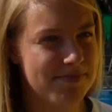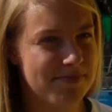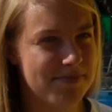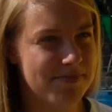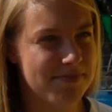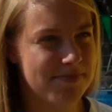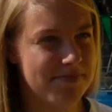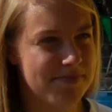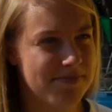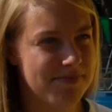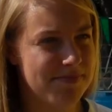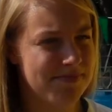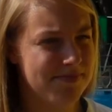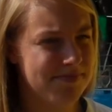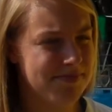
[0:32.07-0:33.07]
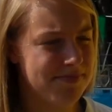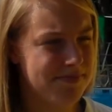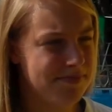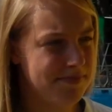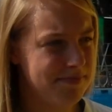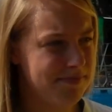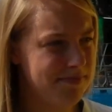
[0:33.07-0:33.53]

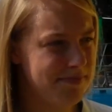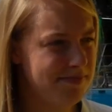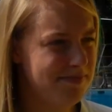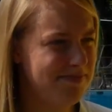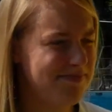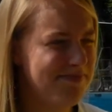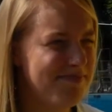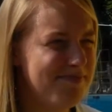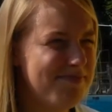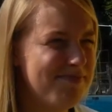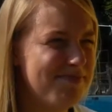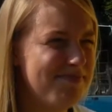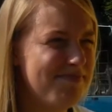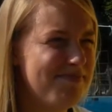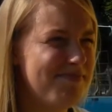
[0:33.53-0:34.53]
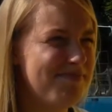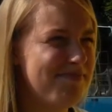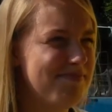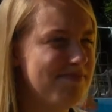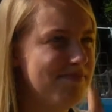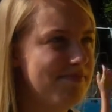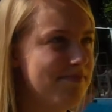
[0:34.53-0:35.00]

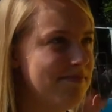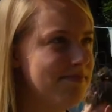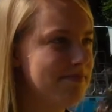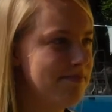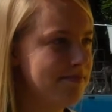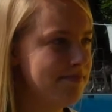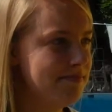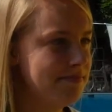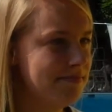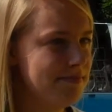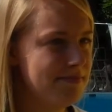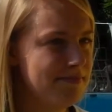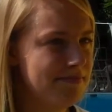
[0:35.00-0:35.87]
[no speech]